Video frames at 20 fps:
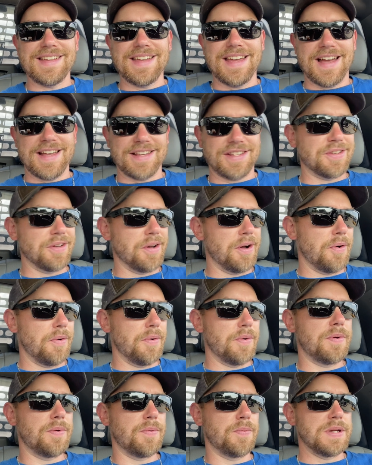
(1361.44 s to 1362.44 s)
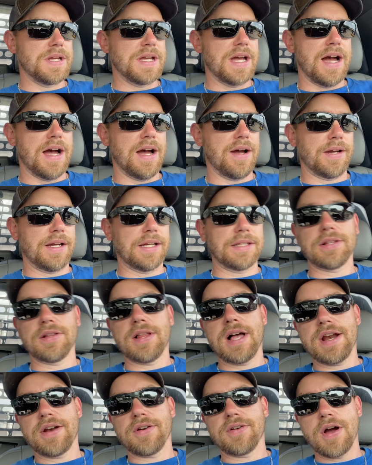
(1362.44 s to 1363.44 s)
yeah, so we uh, got the
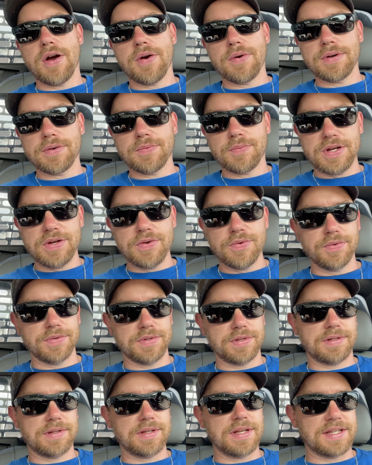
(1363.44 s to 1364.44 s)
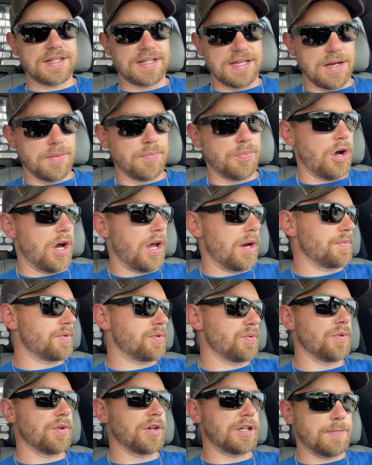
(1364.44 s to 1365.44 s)
liner out. We knew it was a sand bottom,
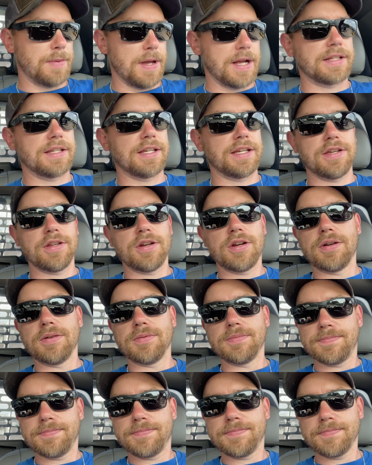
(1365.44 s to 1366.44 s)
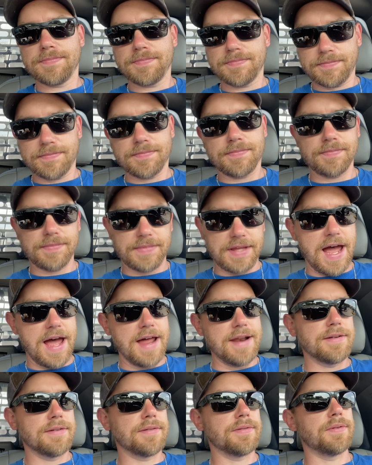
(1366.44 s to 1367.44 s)
so we were expecting, you know,
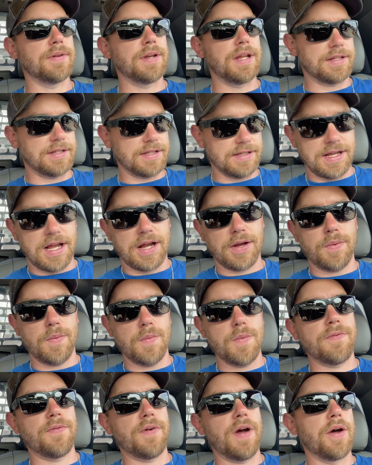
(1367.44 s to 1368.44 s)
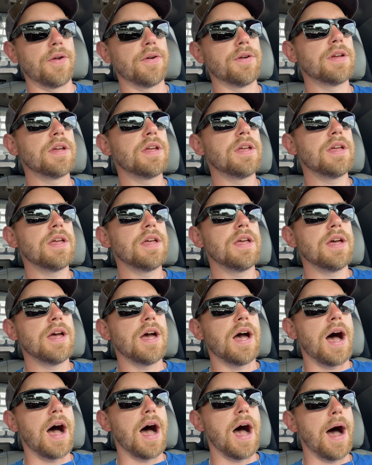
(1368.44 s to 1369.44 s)
that, and that's exactly what we found.
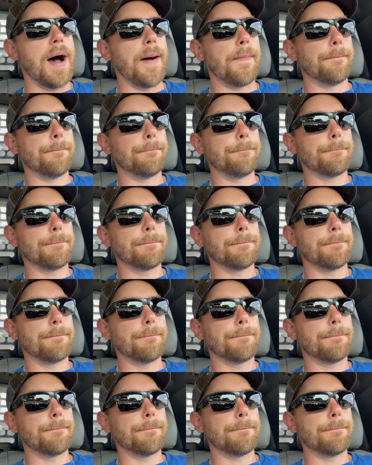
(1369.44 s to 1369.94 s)
Um,